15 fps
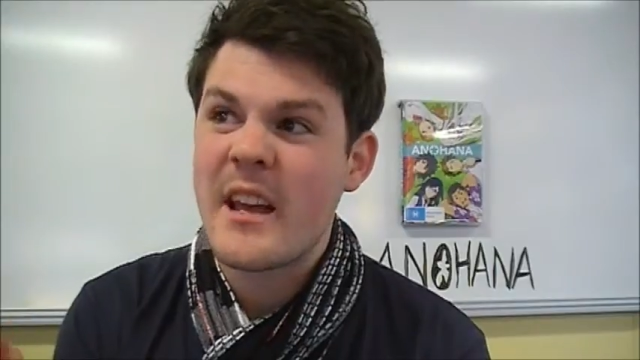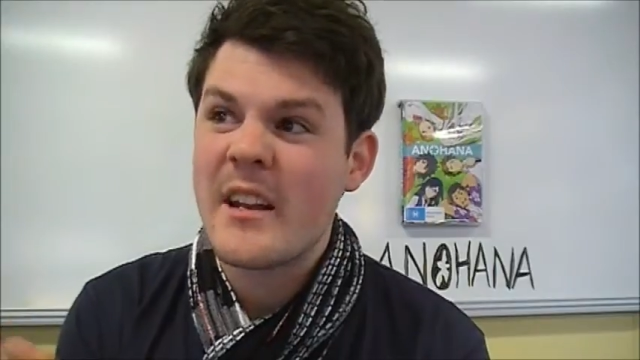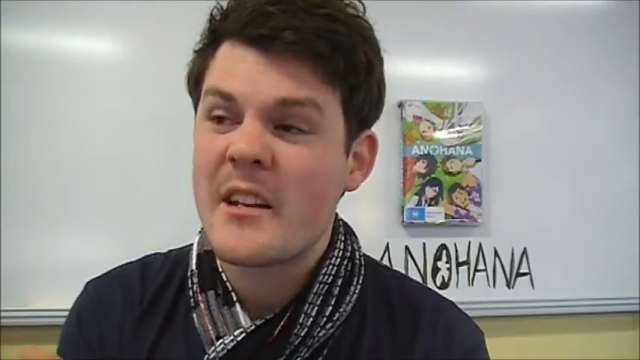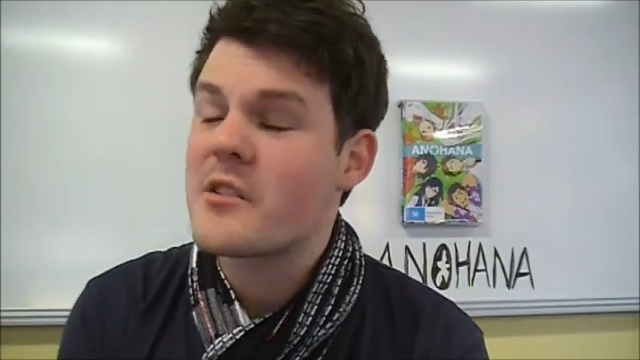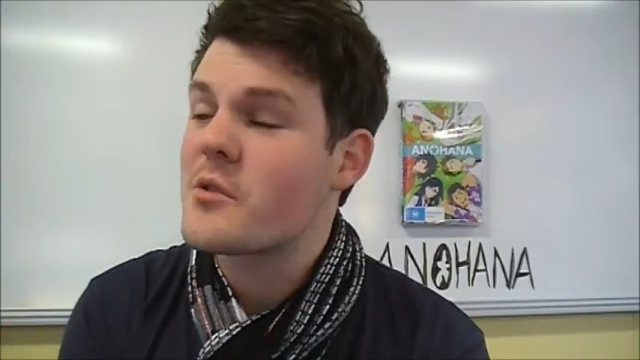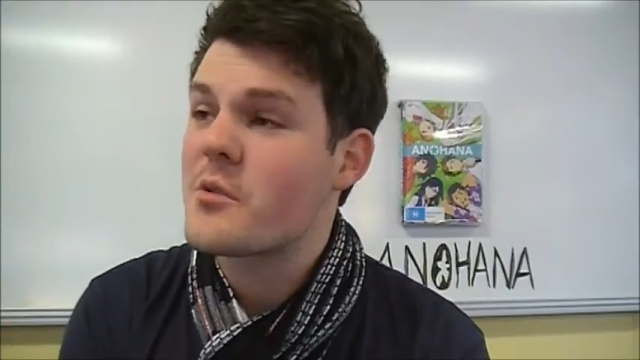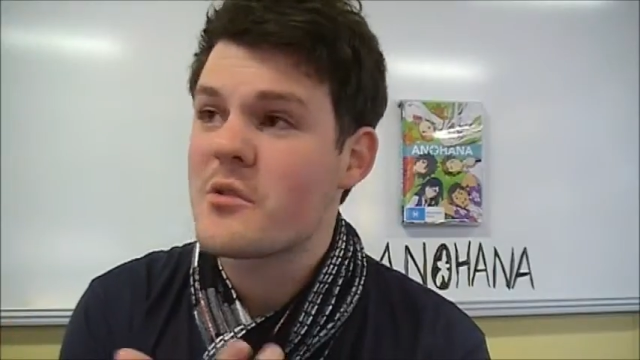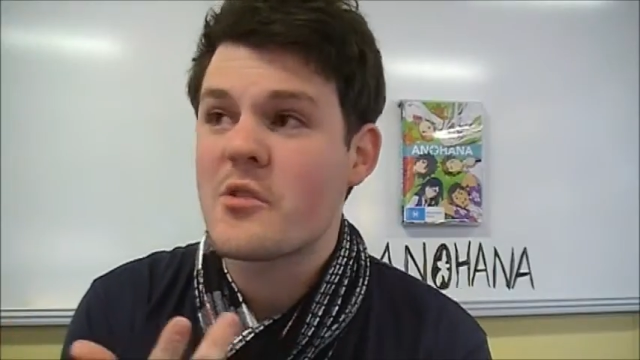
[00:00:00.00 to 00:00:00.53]
and
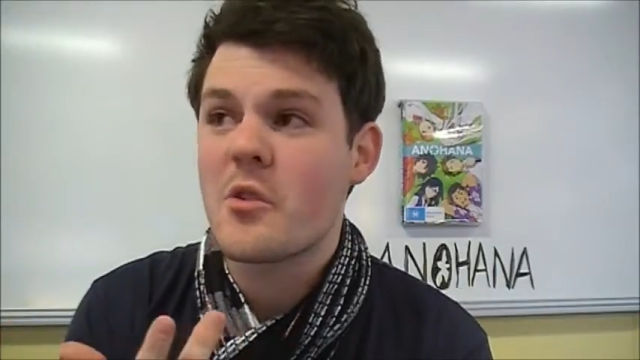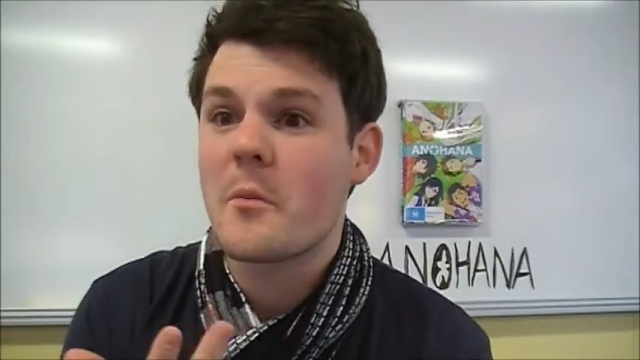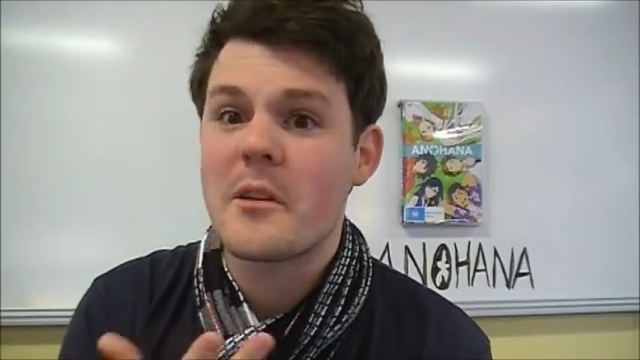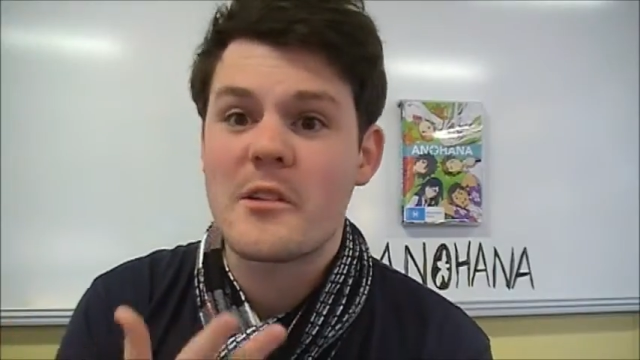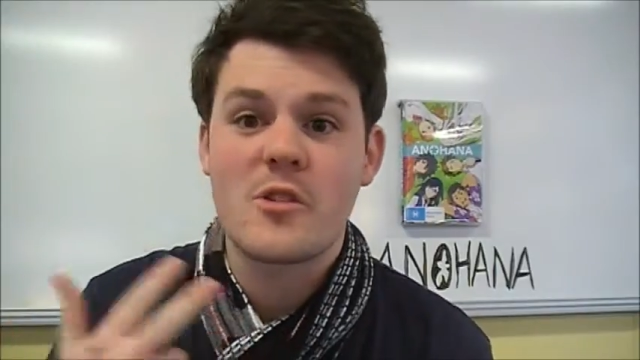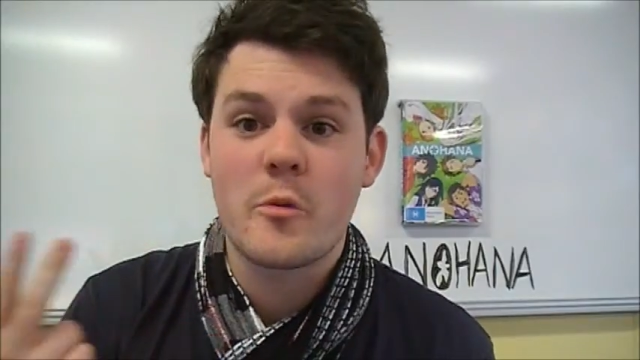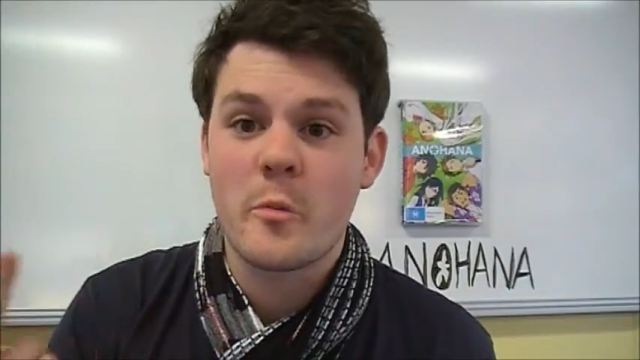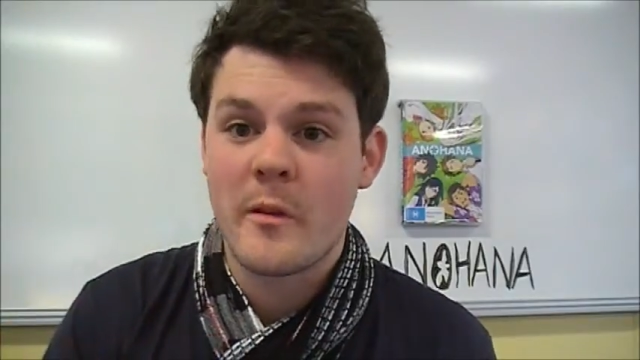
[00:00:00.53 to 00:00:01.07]
it's also a
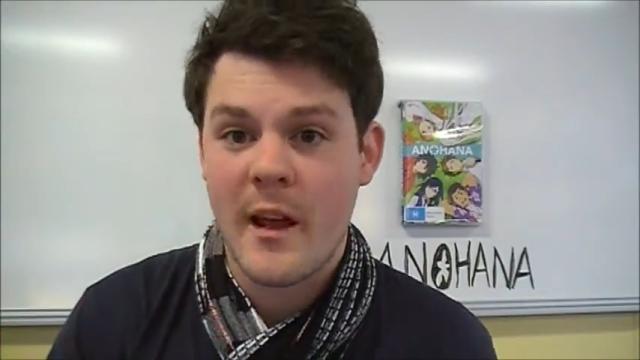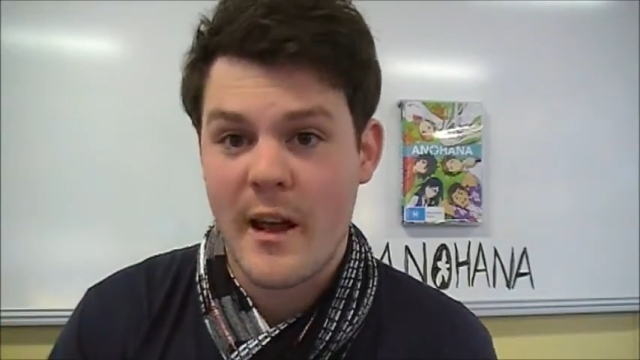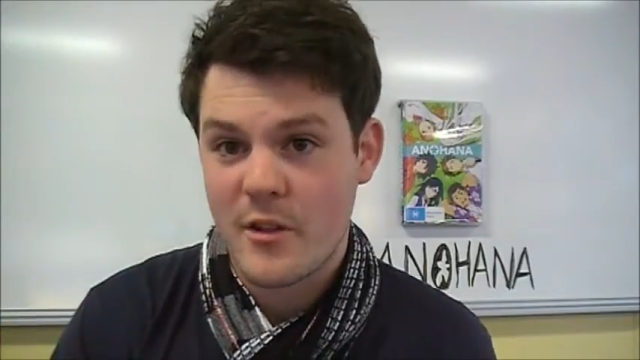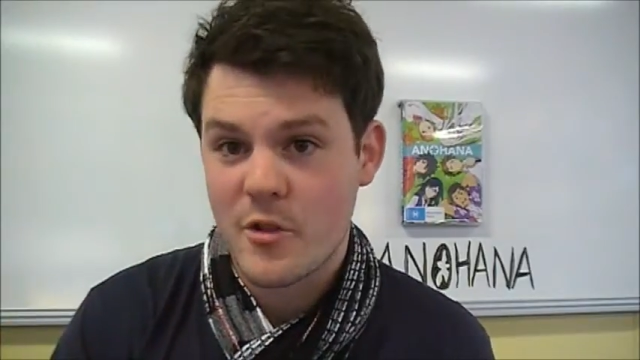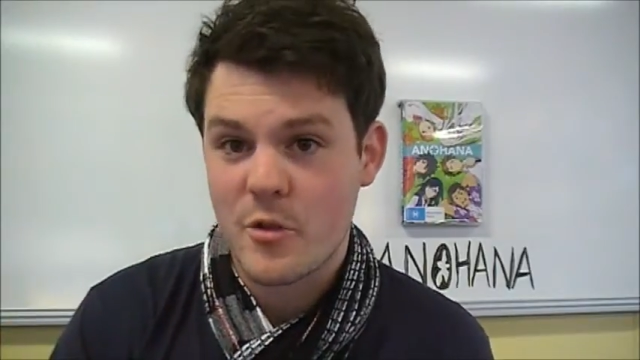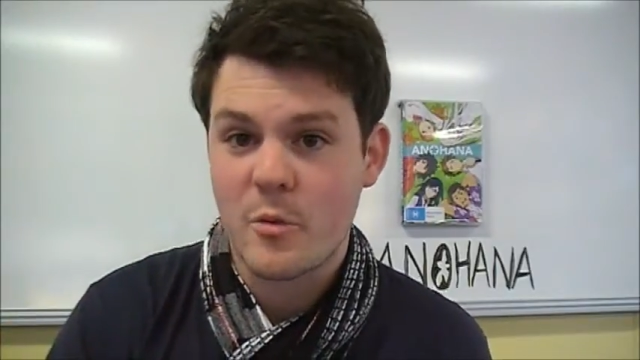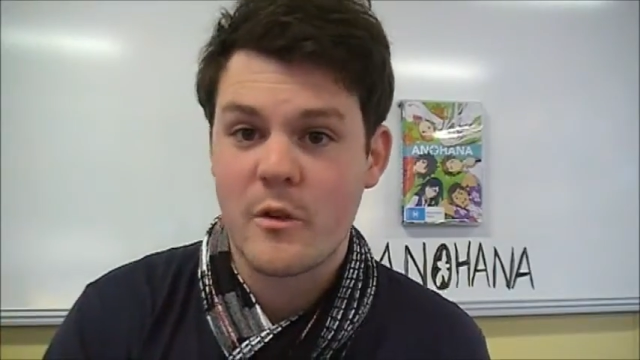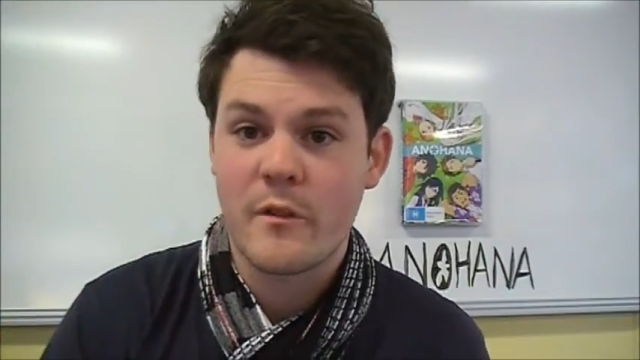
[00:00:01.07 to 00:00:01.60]
bit
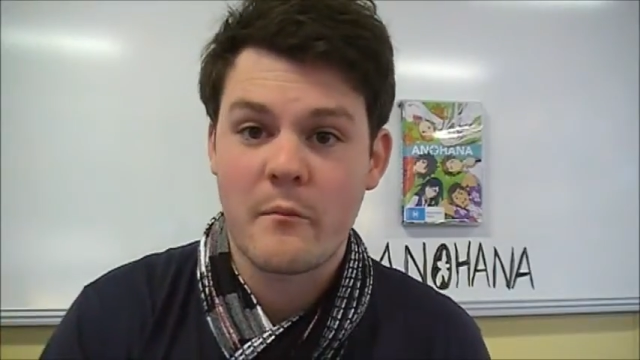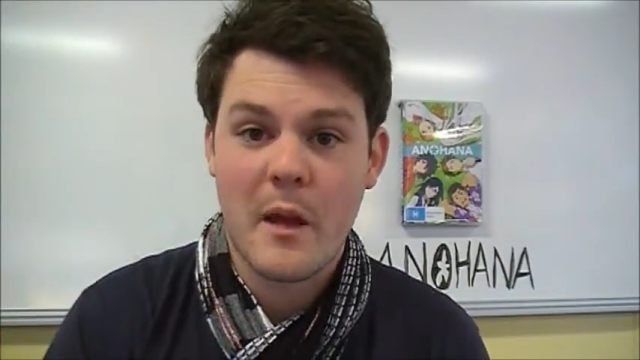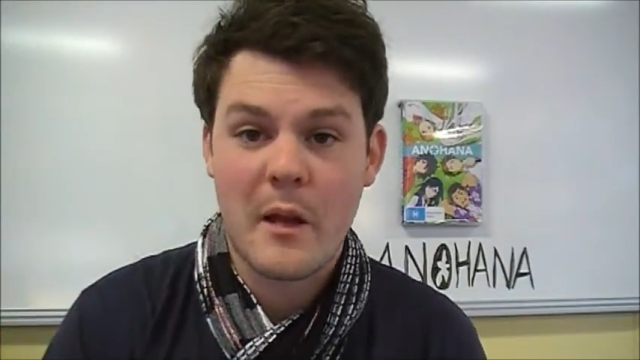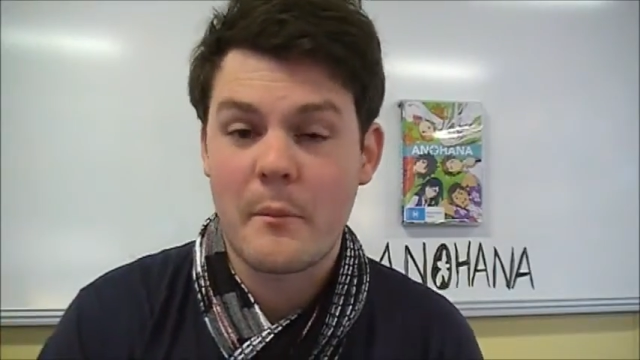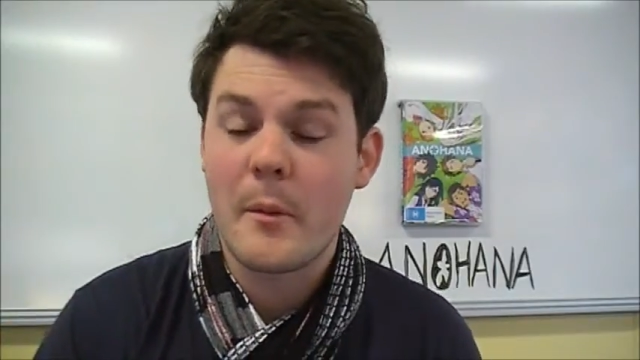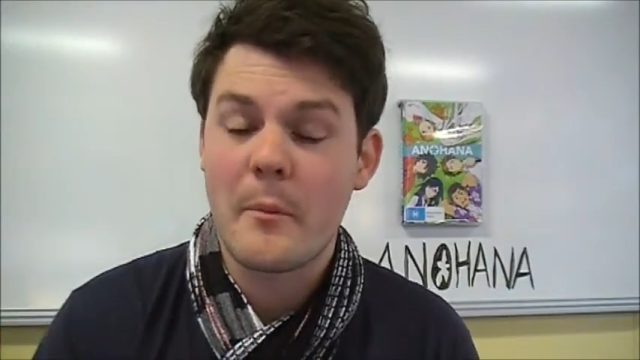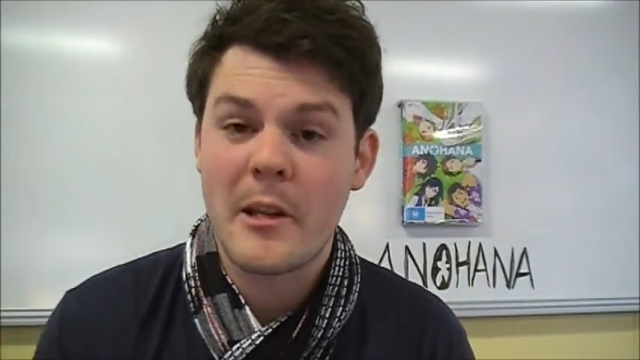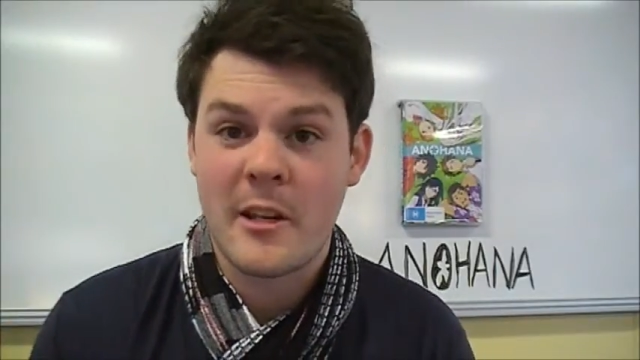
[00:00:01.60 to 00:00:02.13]
supernatural with
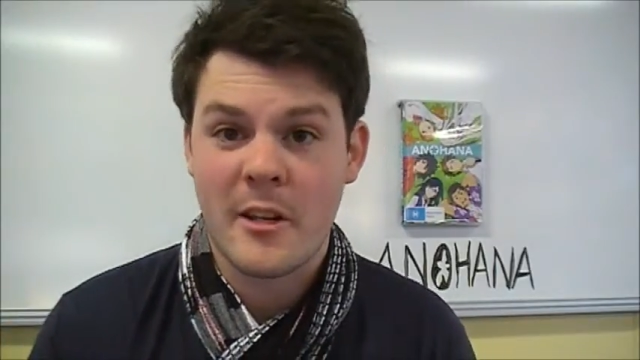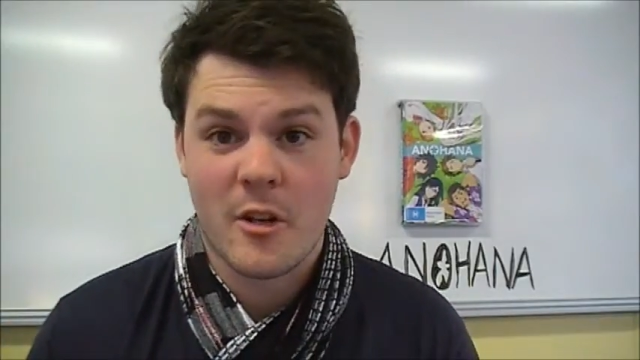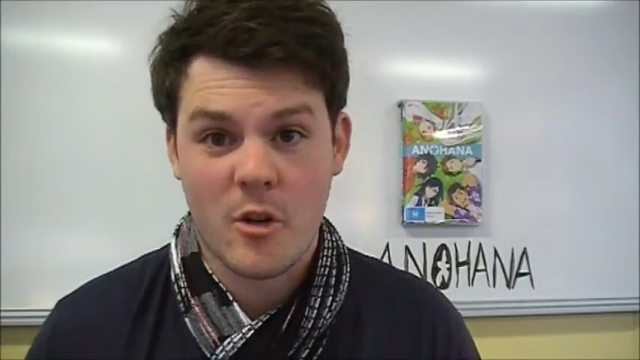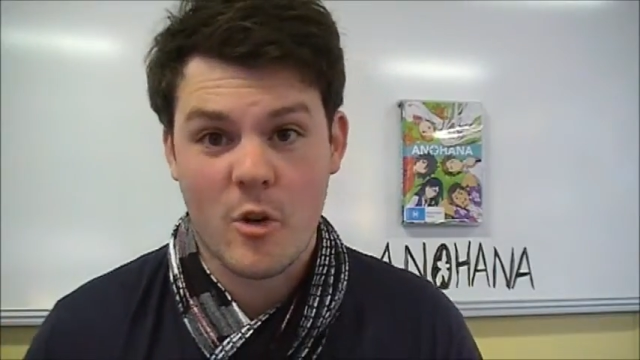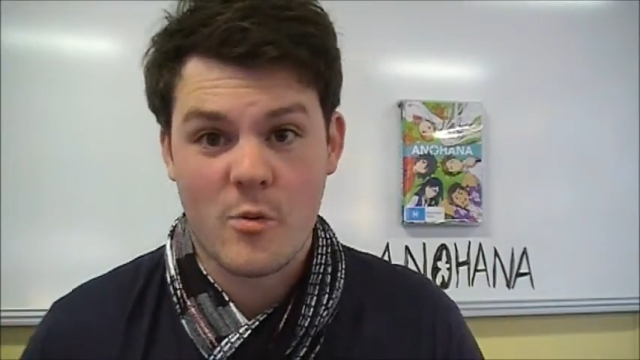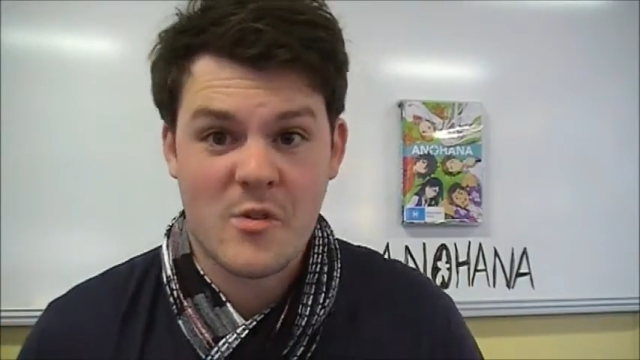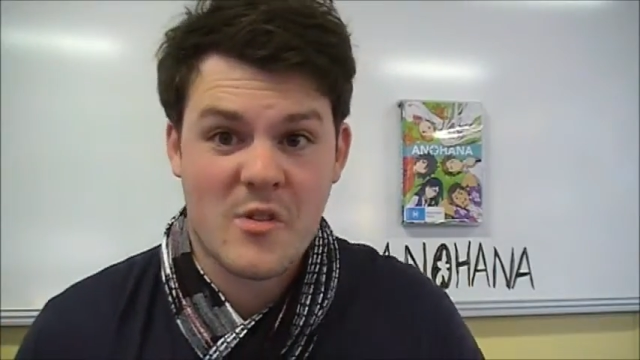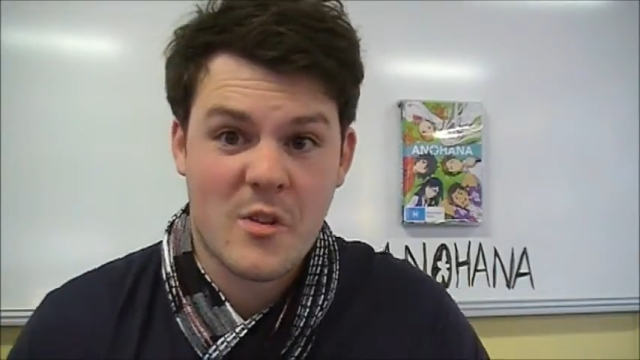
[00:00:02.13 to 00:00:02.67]
Menma being a
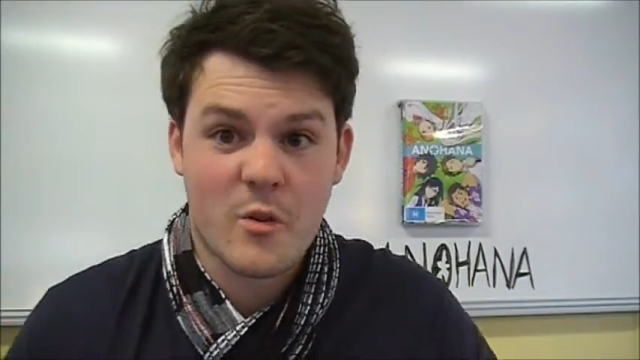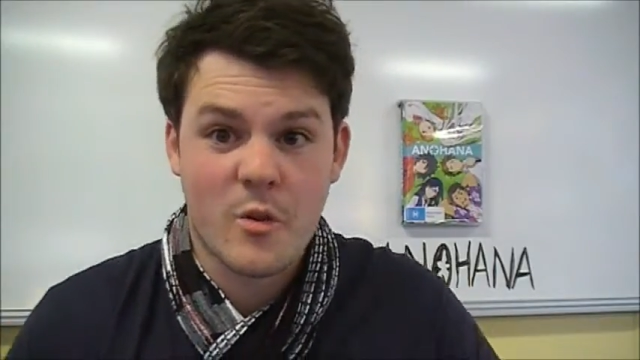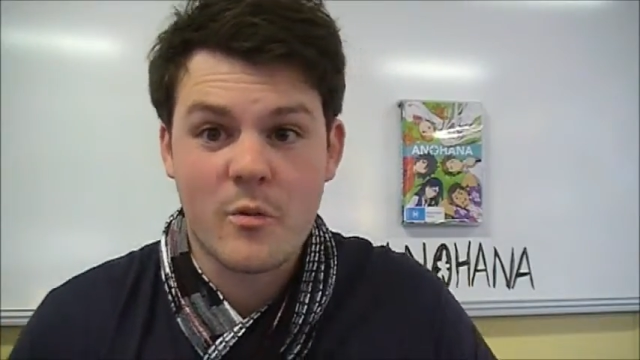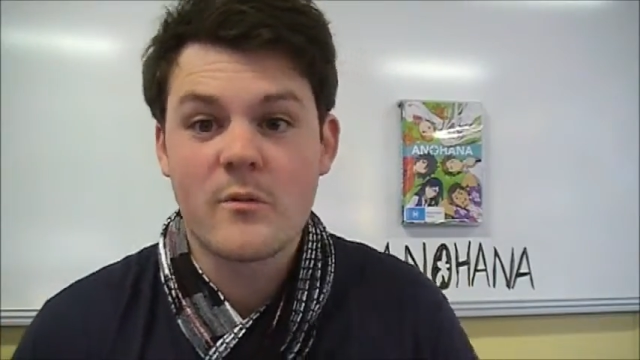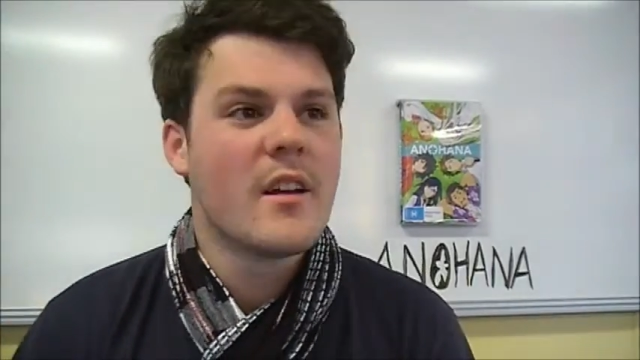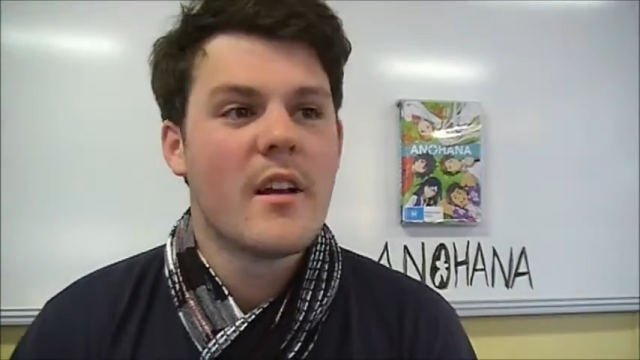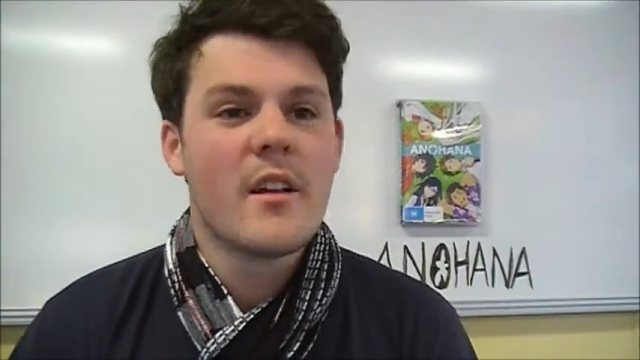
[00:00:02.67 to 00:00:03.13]
ghost and all.